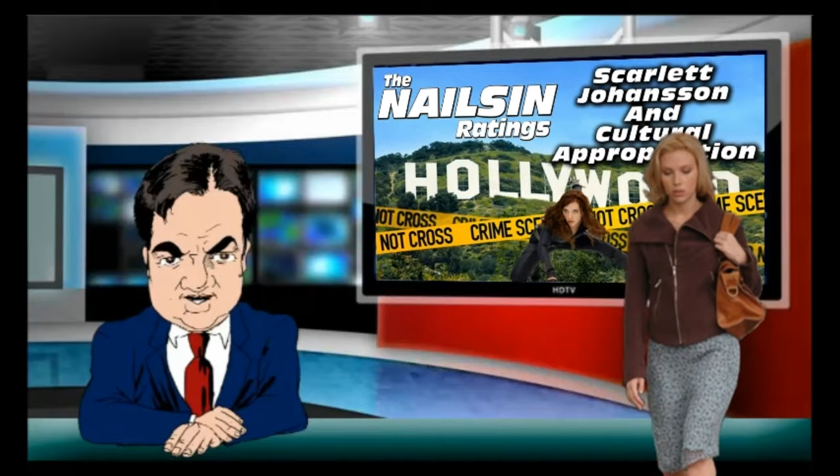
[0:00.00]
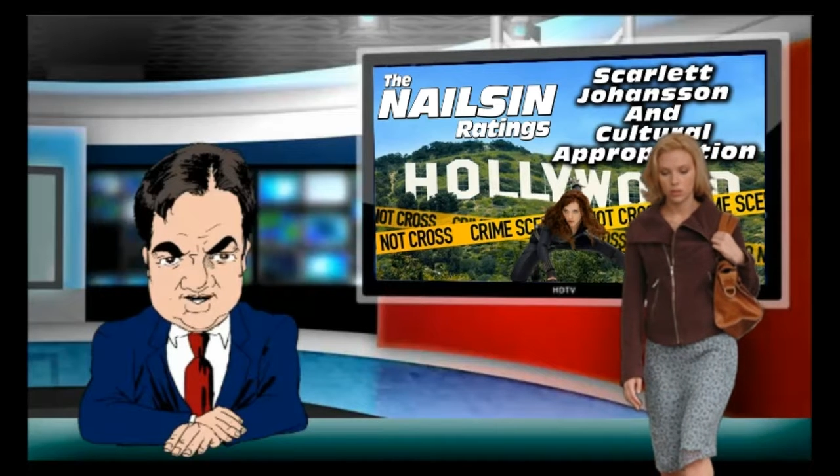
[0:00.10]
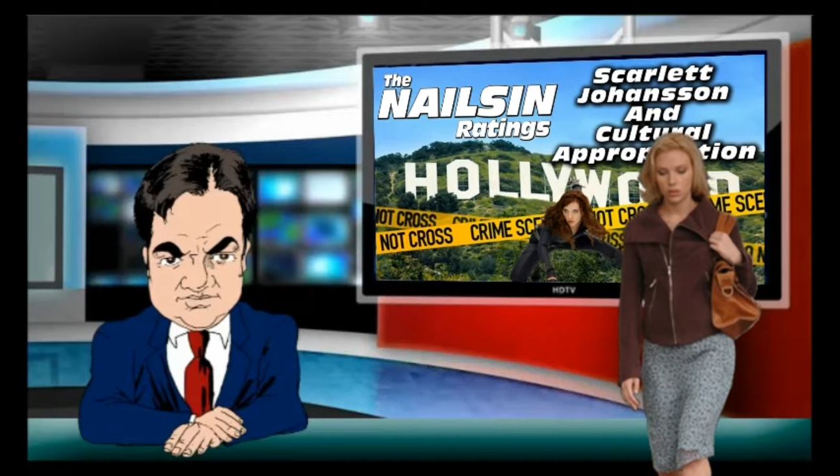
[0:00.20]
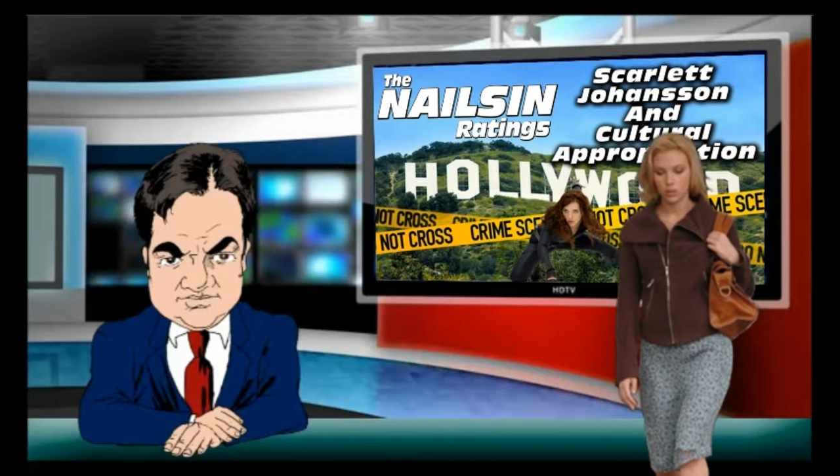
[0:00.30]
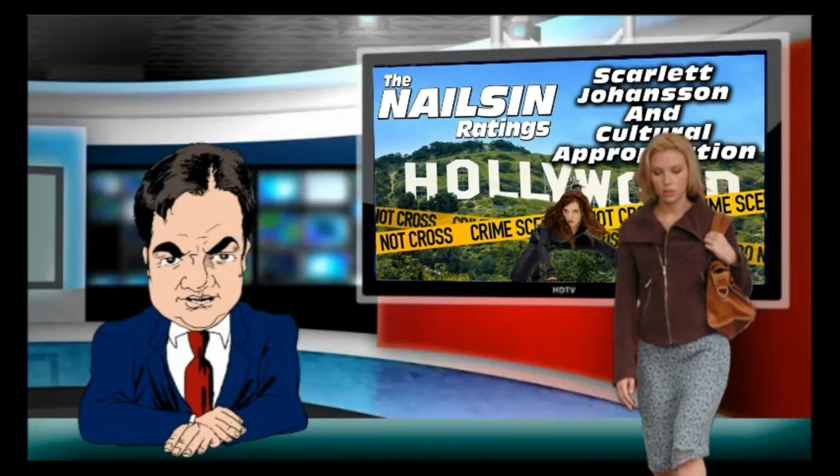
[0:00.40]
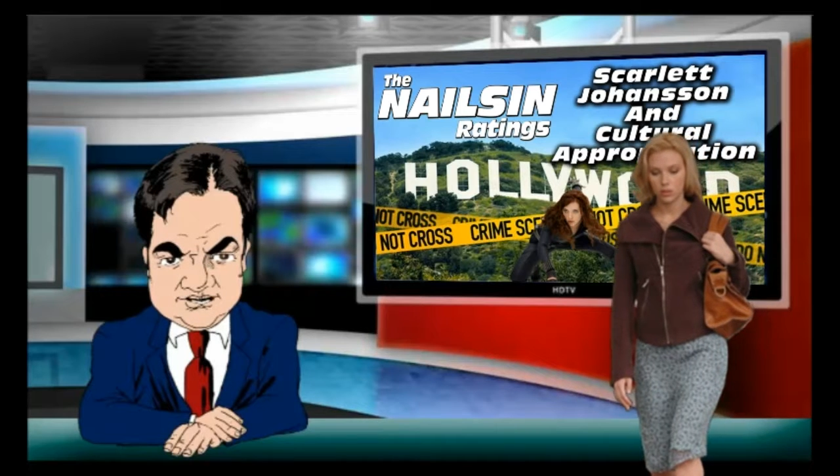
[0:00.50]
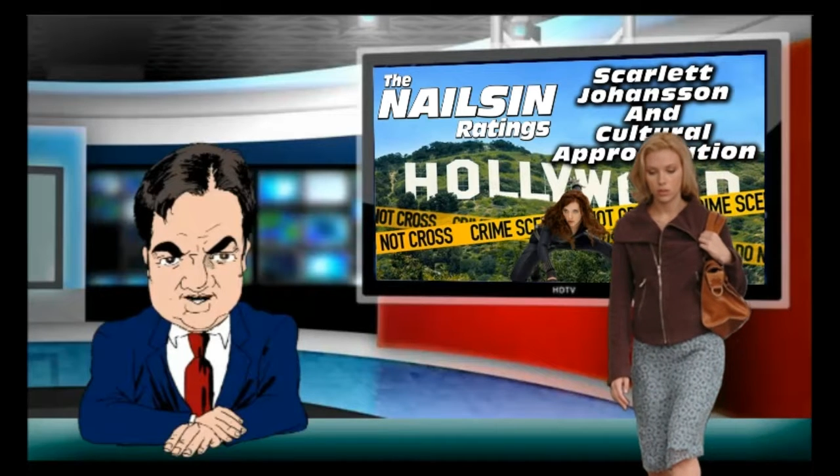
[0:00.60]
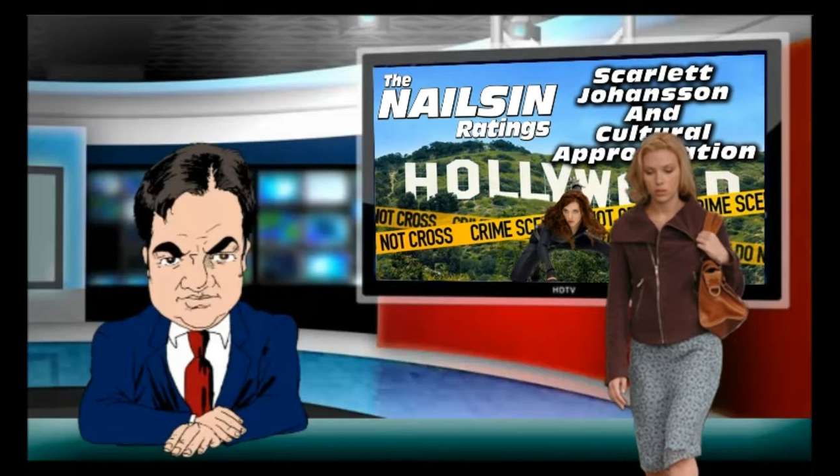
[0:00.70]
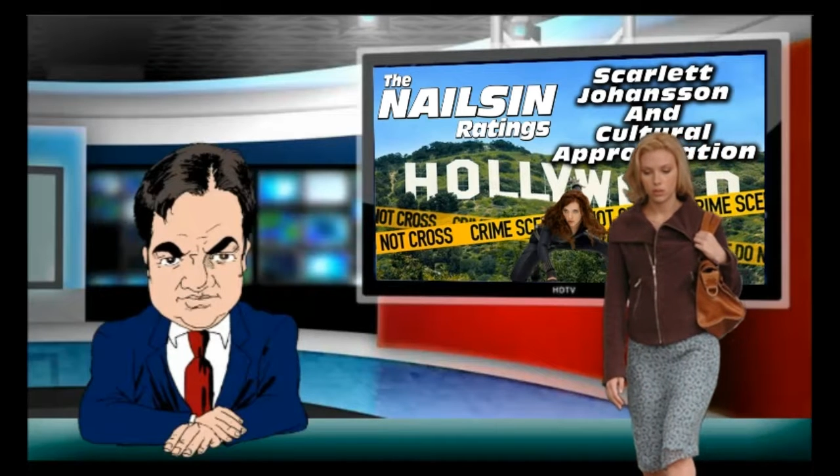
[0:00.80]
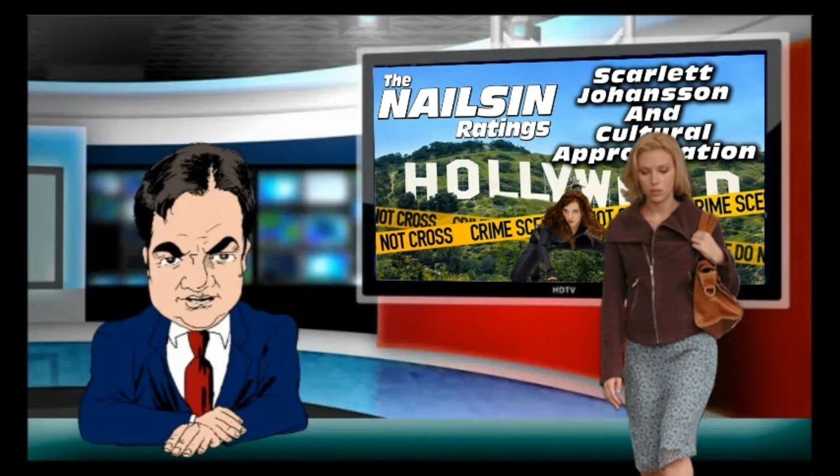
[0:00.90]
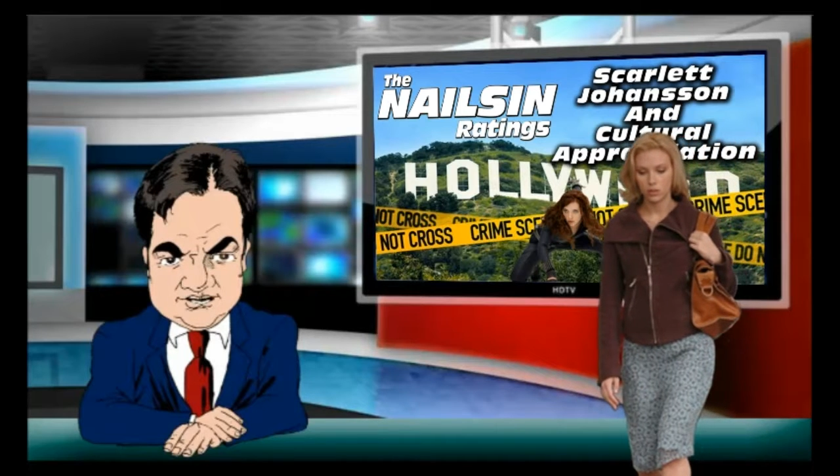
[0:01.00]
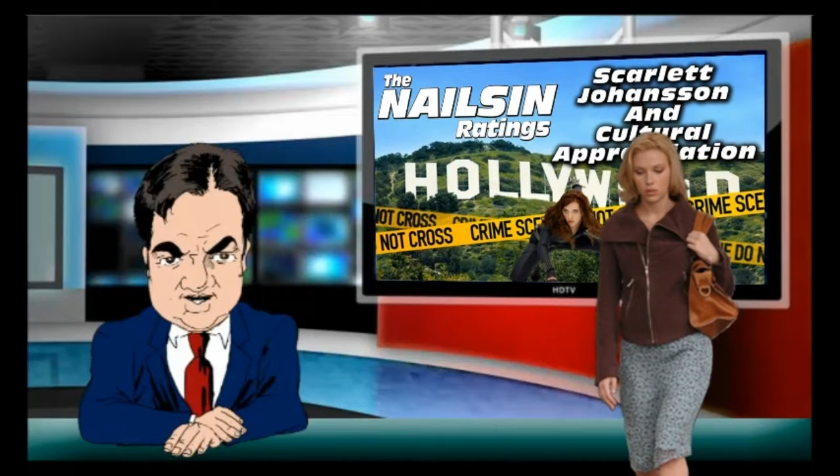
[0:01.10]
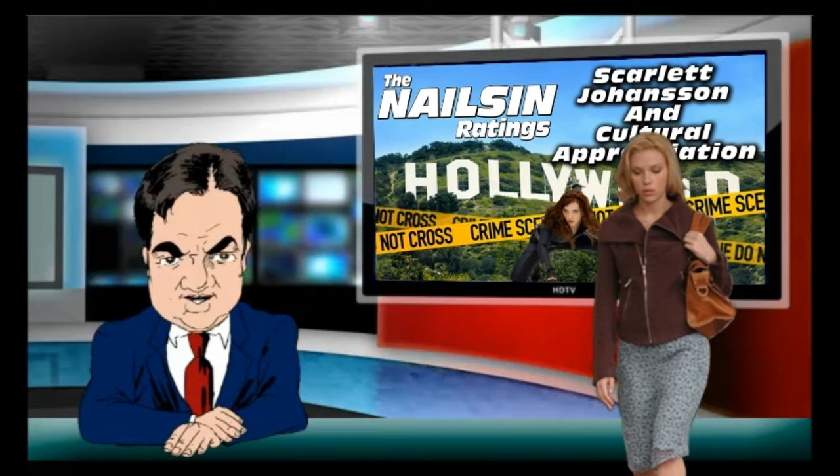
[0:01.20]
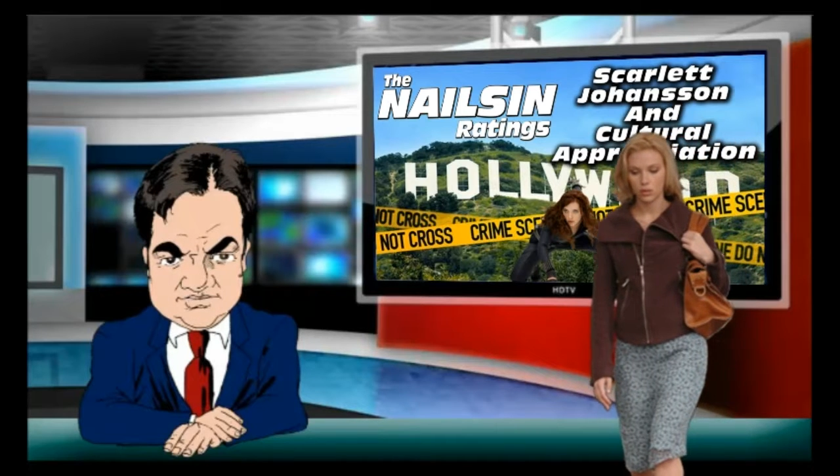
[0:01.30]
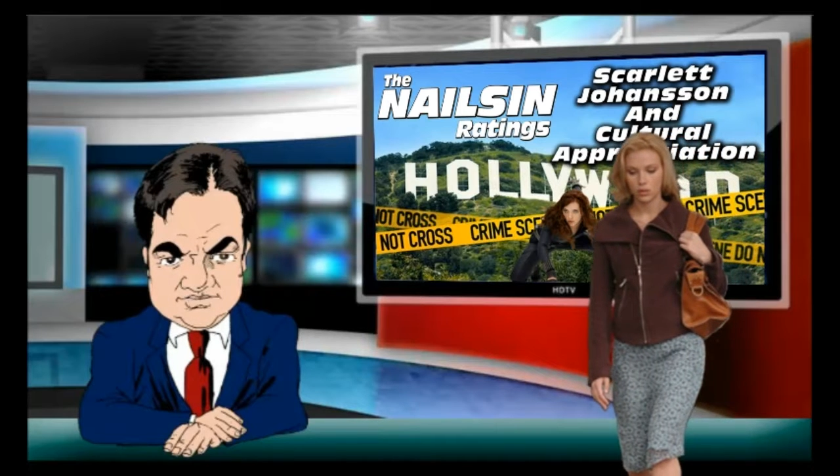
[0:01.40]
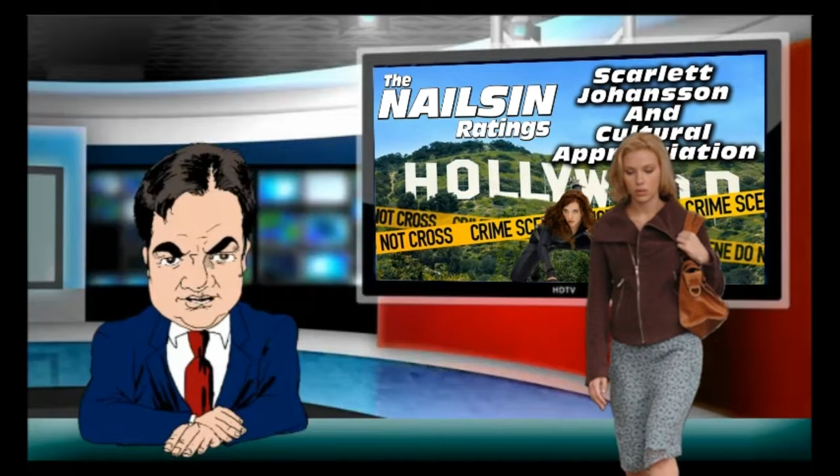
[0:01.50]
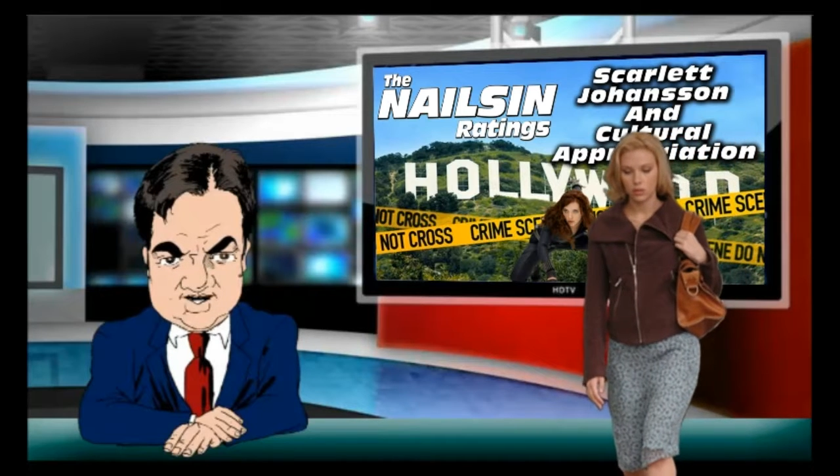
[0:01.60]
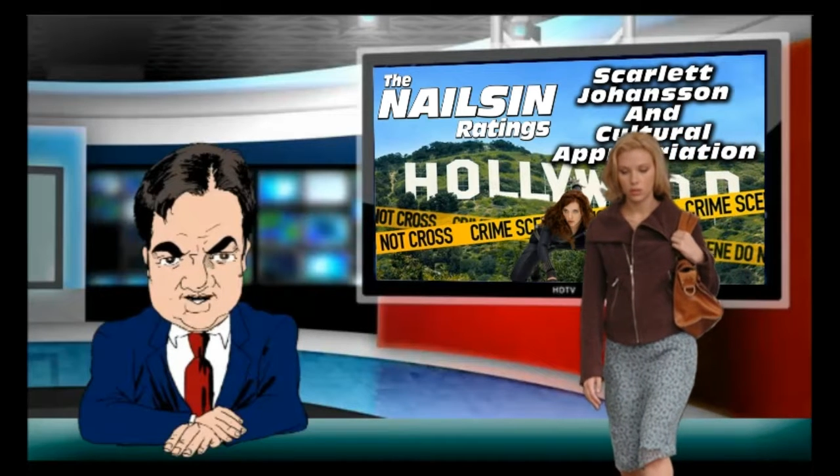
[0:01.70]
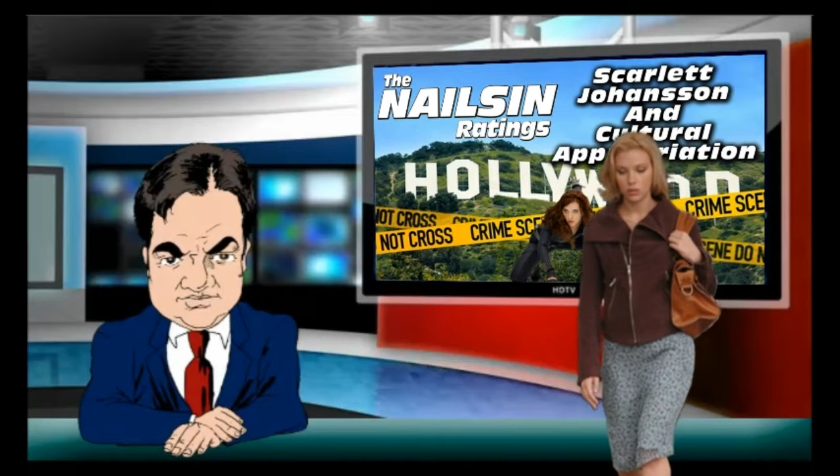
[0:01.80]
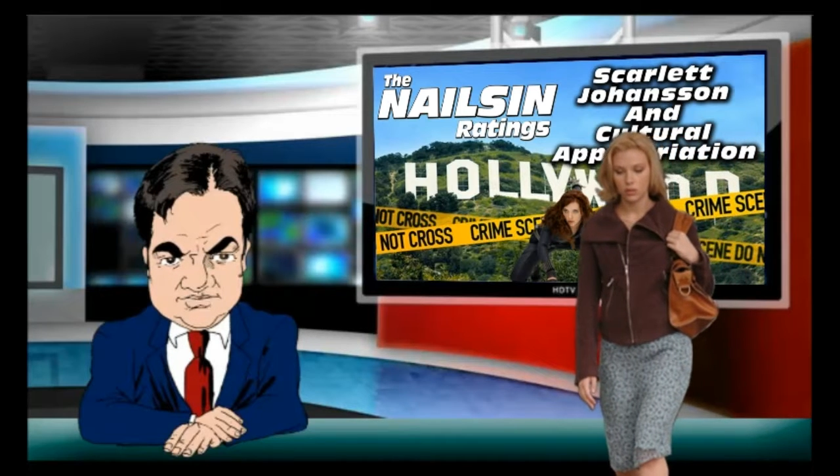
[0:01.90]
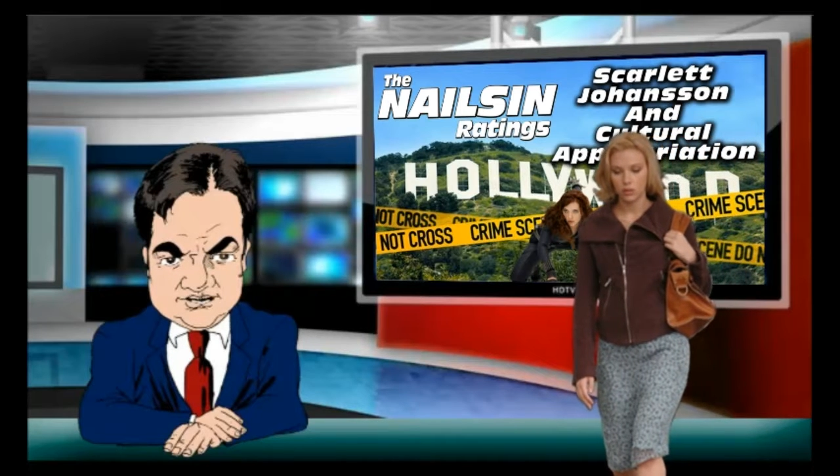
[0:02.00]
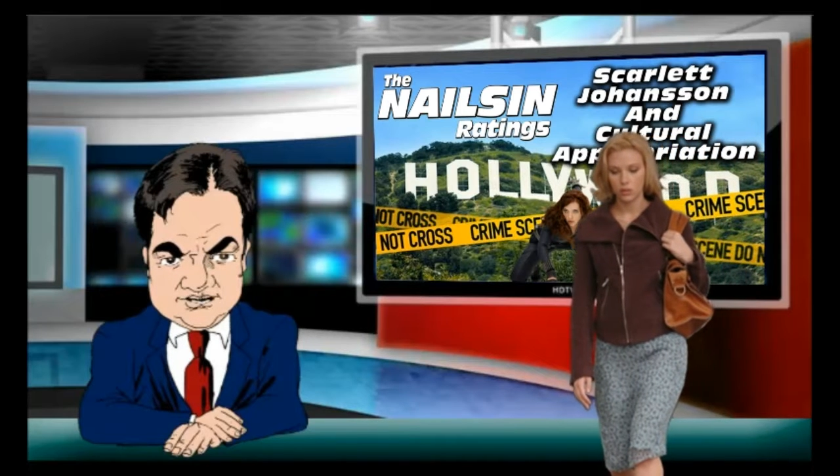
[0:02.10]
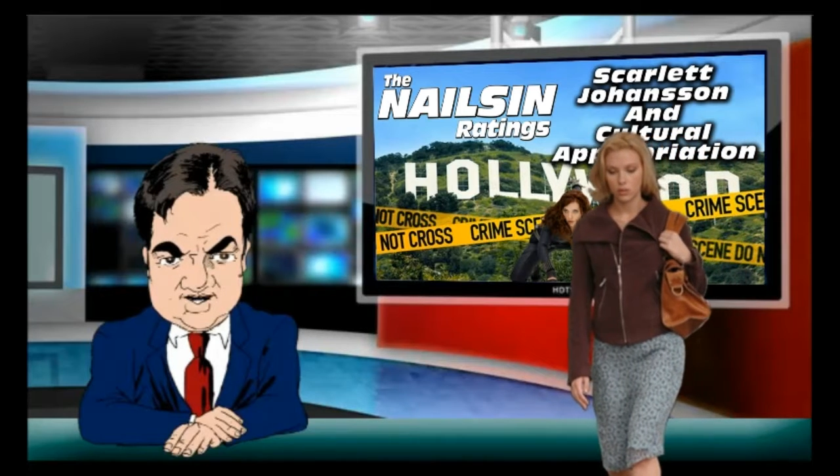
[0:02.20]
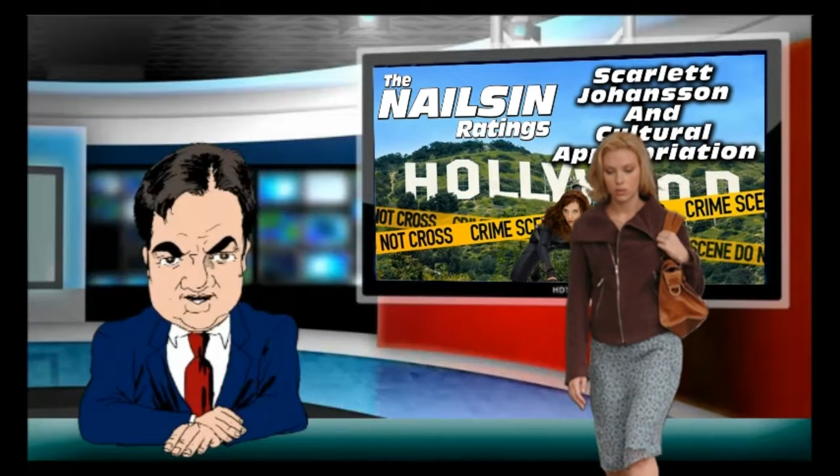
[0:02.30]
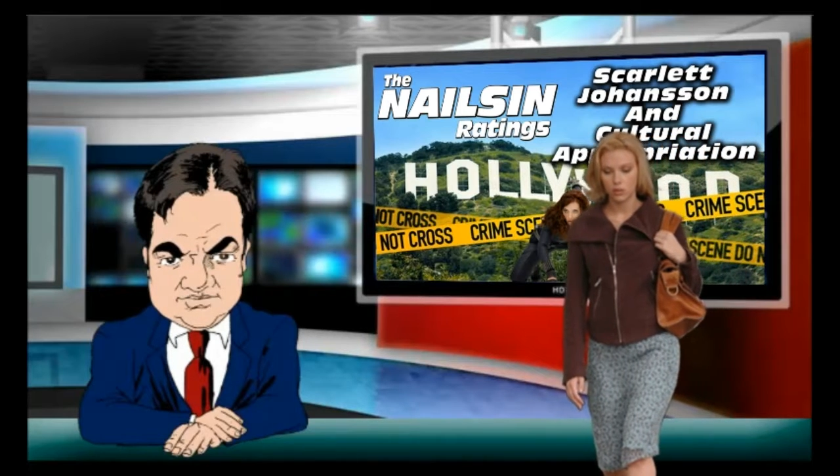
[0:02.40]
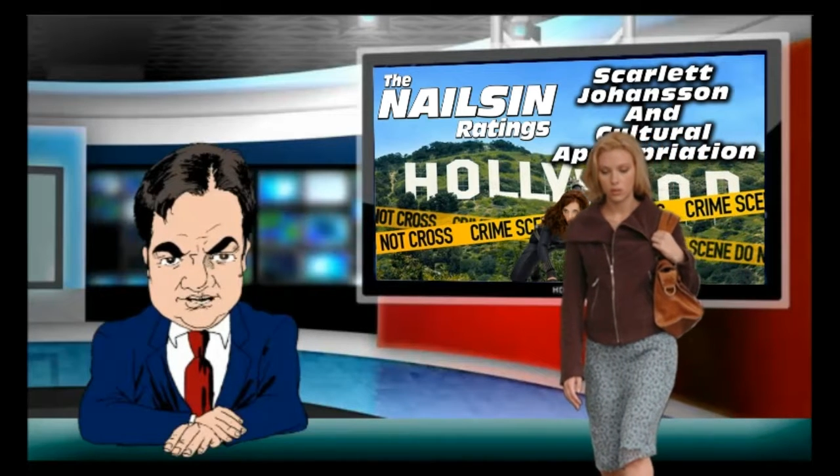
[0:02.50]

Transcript: Yeah, well, when you're surrounded by that cult in